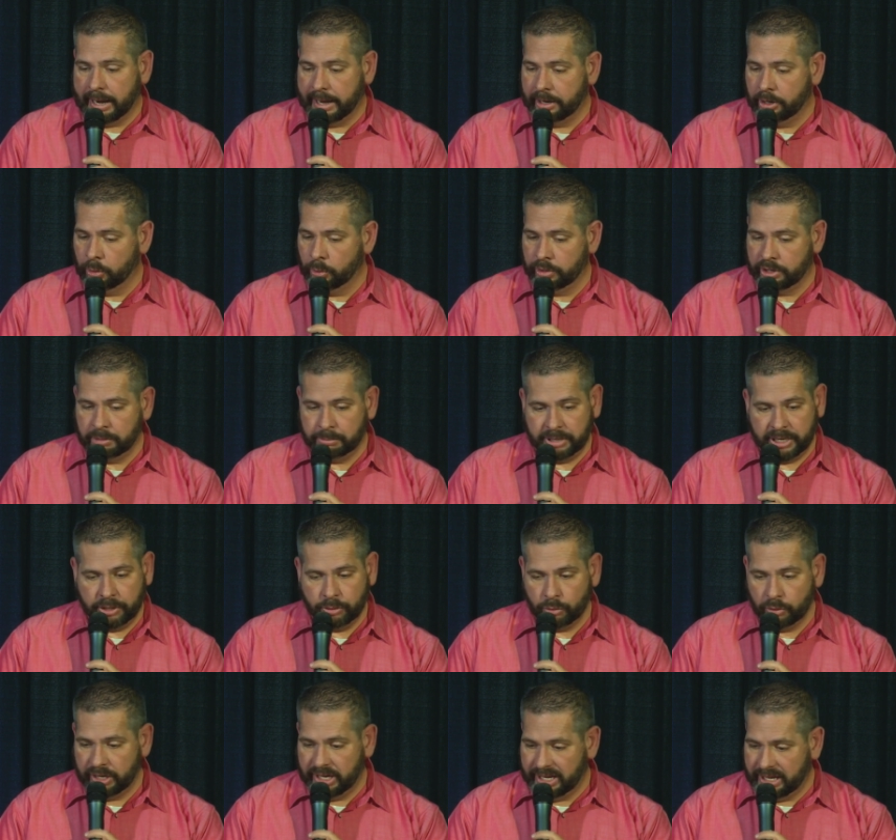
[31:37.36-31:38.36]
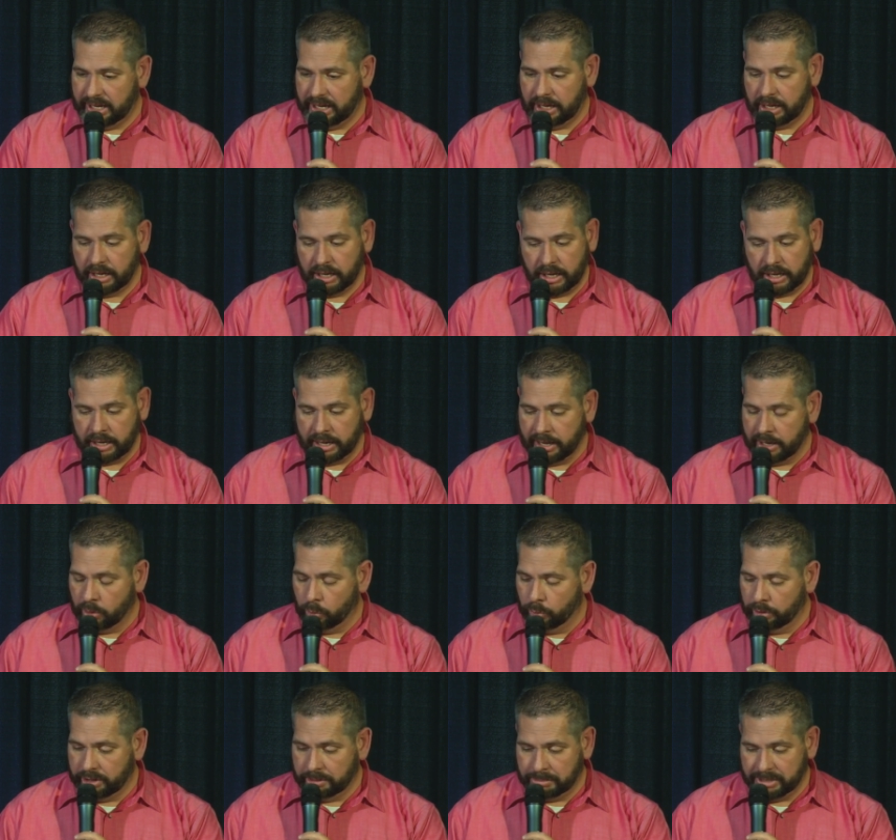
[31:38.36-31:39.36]
I don't want to be greedy and I
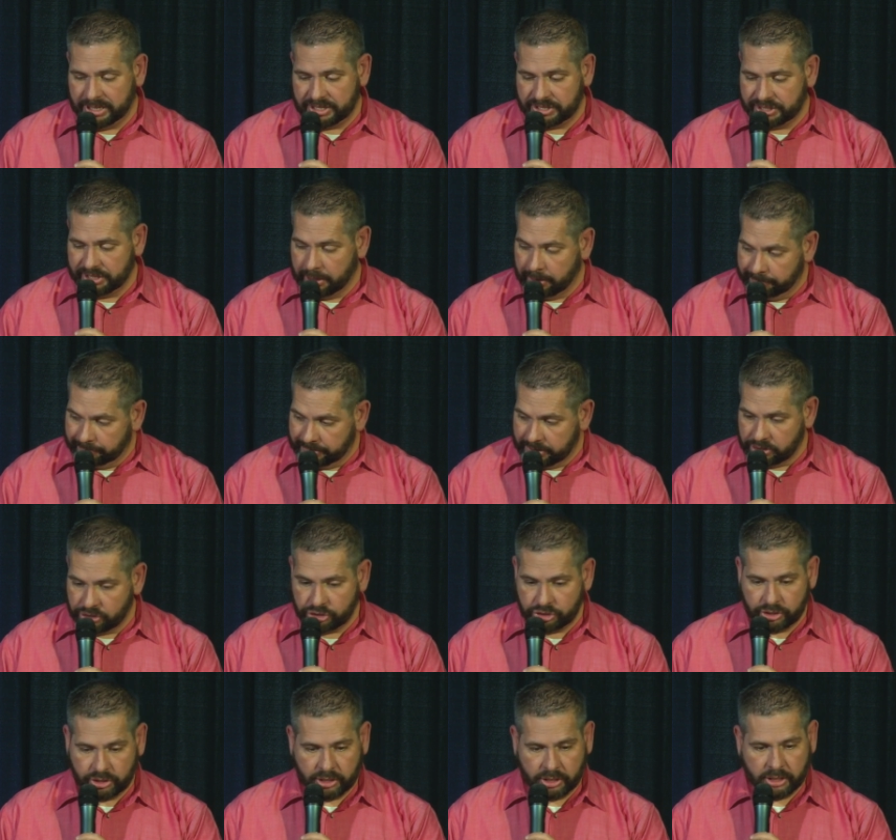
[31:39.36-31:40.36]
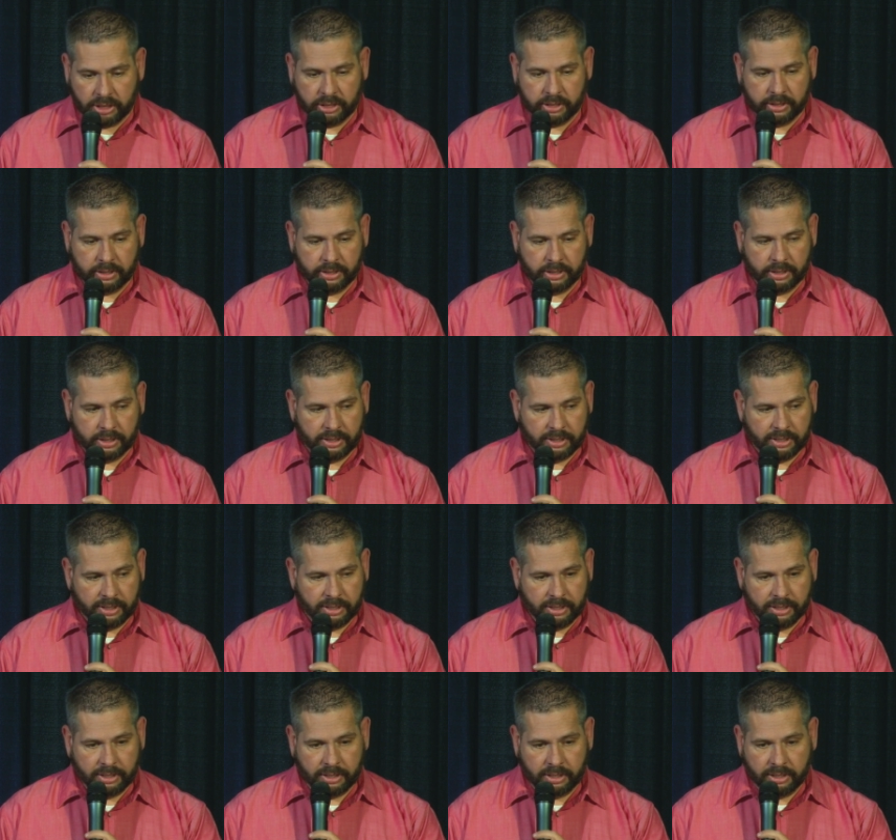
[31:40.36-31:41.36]
don't want to be selfish.
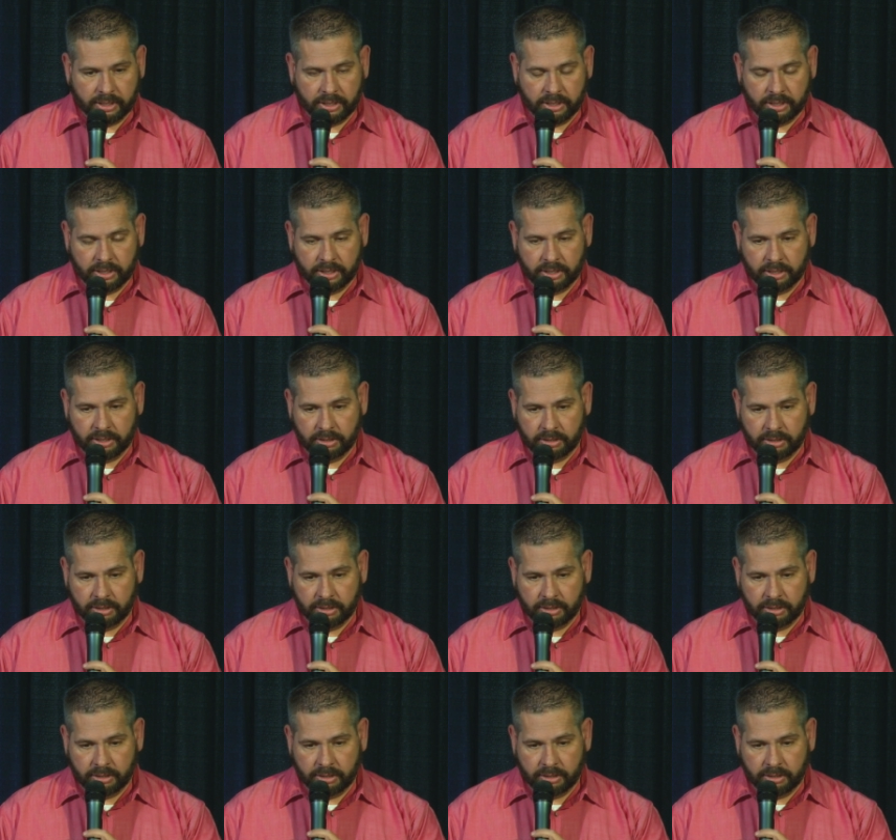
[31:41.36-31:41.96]
I